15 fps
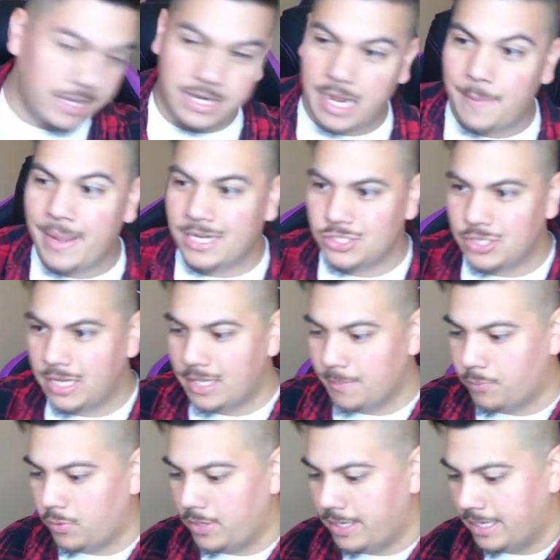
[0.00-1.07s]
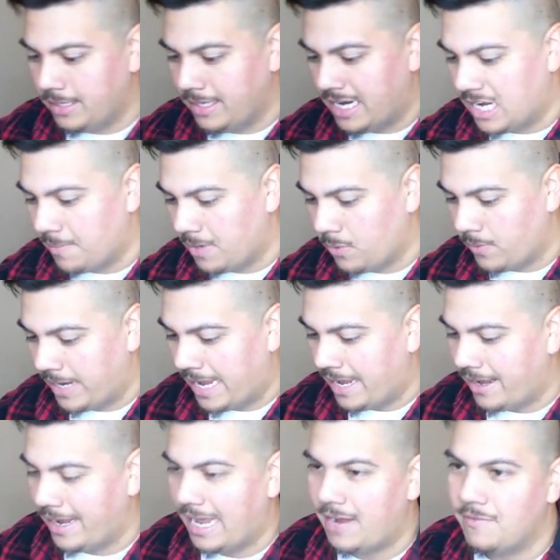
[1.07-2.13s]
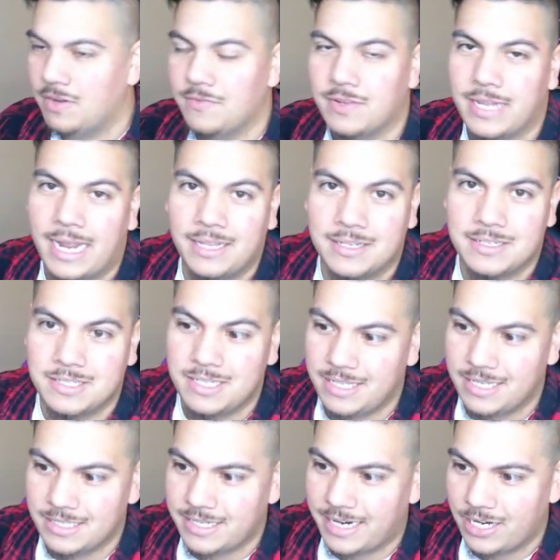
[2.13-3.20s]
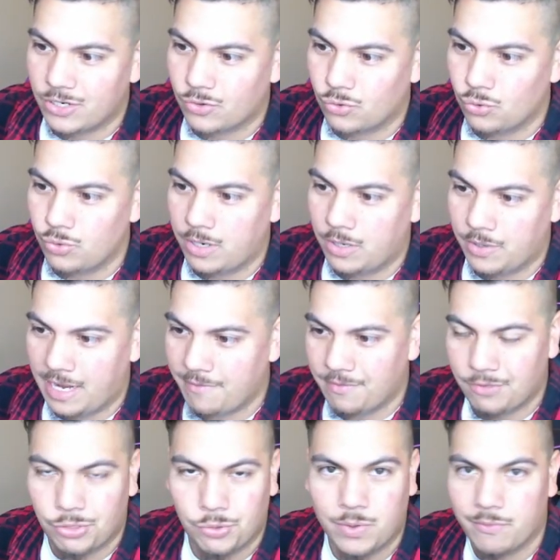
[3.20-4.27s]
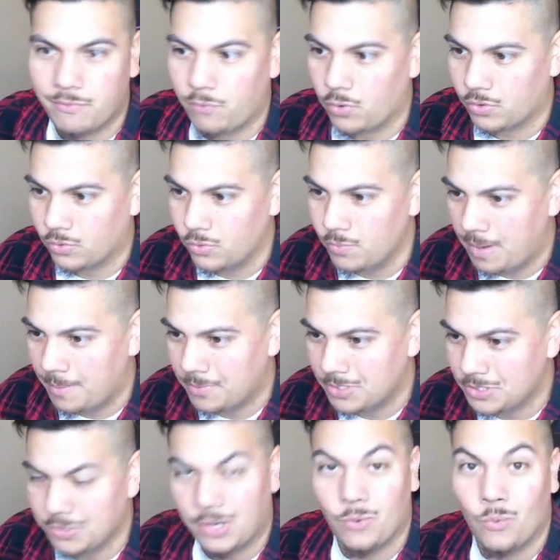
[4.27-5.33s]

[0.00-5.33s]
And I'm actually at the point in the anime where I haven't even gotten to see the entire crew. I only have like three or four crew members,